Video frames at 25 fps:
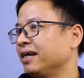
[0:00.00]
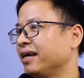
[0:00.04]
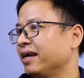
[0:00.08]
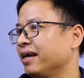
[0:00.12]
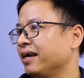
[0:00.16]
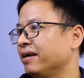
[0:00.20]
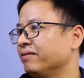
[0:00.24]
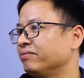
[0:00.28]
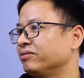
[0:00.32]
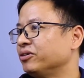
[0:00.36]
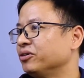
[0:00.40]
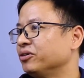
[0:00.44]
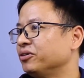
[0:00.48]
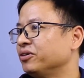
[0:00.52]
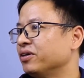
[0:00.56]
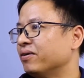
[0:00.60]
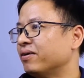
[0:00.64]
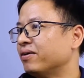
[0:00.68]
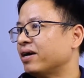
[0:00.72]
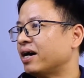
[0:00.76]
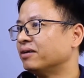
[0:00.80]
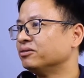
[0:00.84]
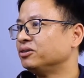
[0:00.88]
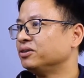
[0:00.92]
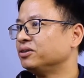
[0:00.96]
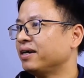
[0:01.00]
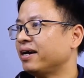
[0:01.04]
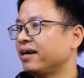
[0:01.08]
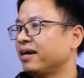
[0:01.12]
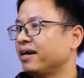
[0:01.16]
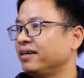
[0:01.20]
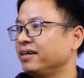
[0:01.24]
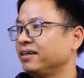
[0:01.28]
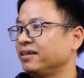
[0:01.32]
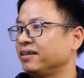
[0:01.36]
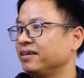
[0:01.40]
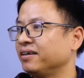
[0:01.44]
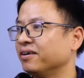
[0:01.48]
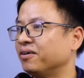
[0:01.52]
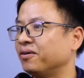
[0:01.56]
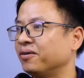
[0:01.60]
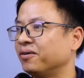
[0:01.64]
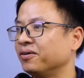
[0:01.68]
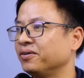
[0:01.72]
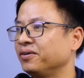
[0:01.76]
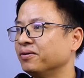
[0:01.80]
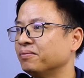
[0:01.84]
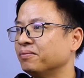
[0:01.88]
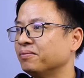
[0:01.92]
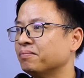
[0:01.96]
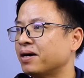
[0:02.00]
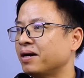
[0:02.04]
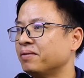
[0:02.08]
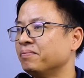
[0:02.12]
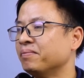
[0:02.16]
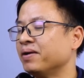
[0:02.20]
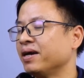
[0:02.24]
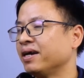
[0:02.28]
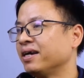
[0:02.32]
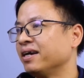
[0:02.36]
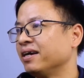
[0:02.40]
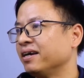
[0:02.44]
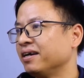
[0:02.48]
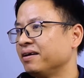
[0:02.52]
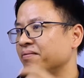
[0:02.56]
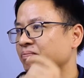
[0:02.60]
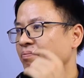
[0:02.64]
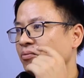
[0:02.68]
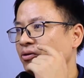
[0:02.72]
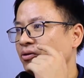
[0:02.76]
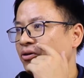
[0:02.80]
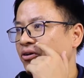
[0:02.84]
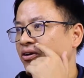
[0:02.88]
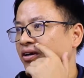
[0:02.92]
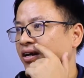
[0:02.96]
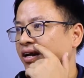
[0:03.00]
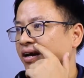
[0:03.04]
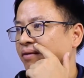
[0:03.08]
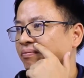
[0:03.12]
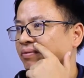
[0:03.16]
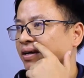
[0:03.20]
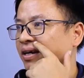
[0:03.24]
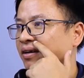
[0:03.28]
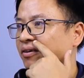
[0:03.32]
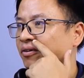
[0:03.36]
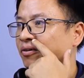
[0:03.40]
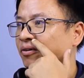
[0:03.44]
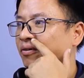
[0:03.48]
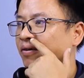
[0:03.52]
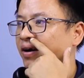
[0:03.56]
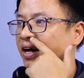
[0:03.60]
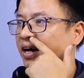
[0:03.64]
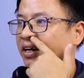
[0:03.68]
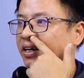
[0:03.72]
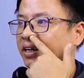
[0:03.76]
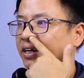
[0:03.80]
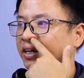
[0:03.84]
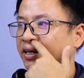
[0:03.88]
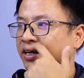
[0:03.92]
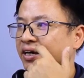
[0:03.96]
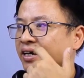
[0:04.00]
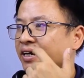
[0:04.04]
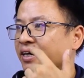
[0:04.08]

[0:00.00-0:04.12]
if you know how to edit the audio by making it both left and right